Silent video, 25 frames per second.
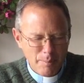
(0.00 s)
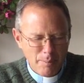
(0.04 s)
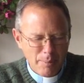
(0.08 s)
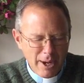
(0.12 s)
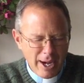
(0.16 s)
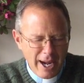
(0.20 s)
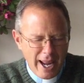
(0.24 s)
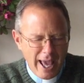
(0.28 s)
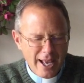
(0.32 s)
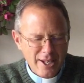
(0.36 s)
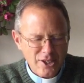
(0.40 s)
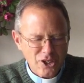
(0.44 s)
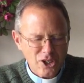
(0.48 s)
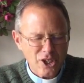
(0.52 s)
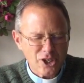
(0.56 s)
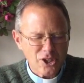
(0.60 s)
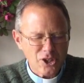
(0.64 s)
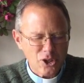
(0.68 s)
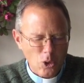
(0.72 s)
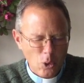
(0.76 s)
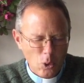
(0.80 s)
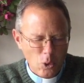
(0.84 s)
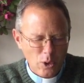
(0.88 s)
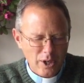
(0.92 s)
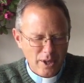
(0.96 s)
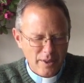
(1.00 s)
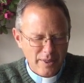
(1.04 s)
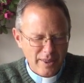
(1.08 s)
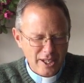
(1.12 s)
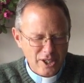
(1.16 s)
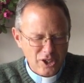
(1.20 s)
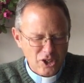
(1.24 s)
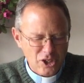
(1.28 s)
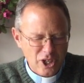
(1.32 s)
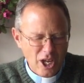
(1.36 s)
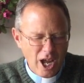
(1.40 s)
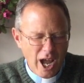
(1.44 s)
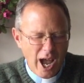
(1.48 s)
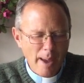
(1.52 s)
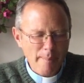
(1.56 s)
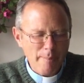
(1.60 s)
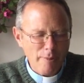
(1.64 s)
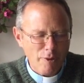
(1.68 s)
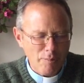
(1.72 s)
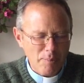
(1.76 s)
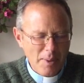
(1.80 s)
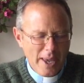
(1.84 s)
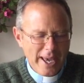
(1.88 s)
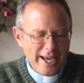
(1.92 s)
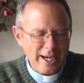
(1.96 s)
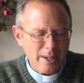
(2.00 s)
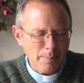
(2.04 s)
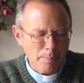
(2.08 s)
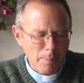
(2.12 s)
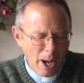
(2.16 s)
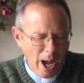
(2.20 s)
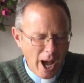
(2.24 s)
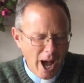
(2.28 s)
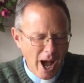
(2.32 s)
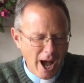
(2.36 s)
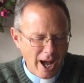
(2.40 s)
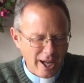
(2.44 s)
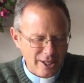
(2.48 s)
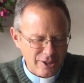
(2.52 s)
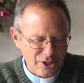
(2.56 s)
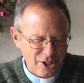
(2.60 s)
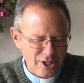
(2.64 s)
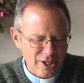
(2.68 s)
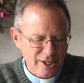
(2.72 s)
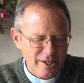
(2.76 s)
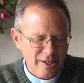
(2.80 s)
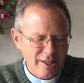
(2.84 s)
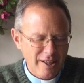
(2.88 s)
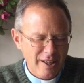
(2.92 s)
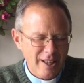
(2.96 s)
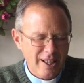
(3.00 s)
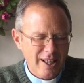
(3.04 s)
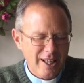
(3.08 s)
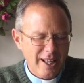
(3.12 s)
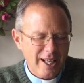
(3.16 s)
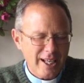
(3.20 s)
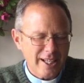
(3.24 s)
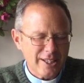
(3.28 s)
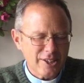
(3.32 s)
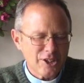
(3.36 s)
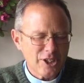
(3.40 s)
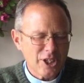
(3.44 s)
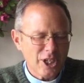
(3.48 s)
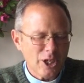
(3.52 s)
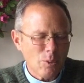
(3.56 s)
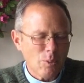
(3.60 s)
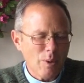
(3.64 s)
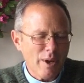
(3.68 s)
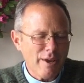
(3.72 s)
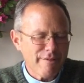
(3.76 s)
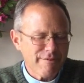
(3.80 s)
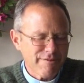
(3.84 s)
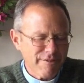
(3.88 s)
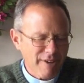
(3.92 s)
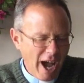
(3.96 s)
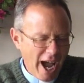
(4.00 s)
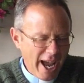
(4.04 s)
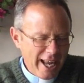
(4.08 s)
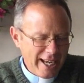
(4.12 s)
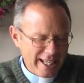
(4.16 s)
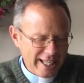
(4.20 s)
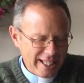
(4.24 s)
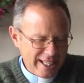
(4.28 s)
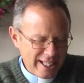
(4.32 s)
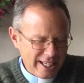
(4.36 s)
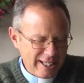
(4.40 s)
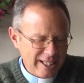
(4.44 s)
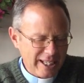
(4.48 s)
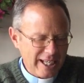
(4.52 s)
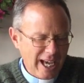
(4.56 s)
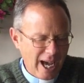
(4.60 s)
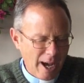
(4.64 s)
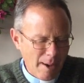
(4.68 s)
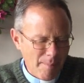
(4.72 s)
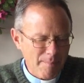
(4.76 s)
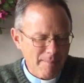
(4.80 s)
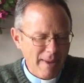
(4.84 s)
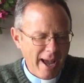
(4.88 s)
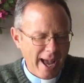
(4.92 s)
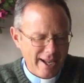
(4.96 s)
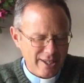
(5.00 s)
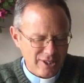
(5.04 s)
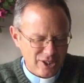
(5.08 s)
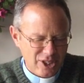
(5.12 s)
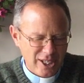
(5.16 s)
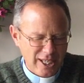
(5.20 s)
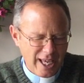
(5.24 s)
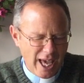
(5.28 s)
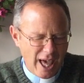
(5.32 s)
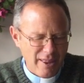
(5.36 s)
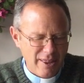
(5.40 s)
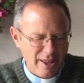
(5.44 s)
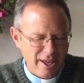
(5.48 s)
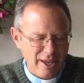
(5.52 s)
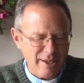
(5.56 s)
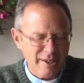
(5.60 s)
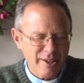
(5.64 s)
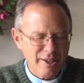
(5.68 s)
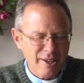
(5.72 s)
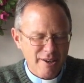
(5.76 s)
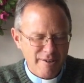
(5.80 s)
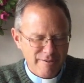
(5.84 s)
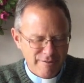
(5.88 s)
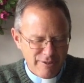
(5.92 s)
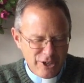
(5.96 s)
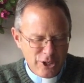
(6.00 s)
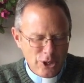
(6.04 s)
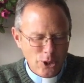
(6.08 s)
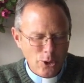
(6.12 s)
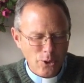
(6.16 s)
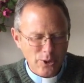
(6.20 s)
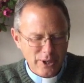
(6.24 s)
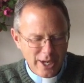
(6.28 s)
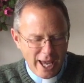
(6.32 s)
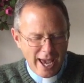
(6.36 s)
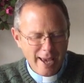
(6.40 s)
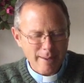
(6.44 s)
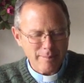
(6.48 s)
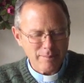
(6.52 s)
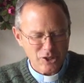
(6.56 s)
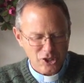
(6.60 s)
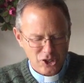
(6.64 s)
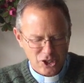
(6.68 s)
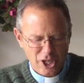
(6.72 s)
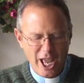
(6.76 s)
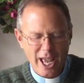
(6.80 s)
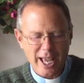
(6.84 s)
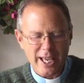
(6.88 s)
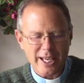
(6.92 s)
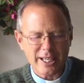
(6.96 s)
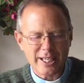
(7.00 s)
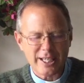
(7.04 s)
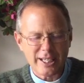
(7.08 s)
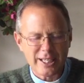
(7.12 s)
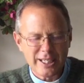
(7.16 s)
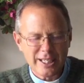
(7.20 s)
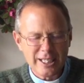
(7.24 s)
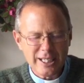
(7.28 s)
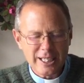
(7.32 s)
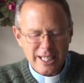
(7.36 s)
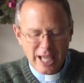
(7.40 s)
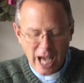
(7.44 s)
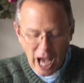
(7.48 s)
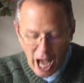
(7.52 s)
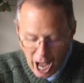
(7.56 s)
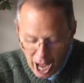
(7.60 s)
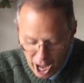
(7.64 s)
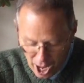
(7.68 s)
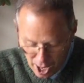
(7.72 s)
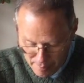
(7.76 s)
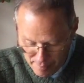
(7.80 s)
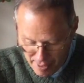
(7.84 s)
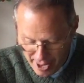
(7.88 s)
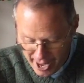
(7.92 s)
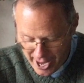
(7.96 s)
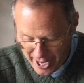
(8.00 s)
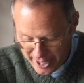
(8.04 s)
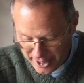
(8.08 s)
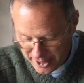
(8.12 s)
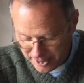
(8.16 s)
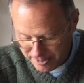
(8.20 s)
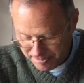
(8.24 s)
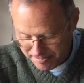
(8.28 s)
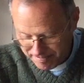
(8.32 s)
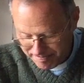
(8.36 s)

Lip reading: Bless us all at this time of being apart until we finally can come back together for your name's sake. Amen.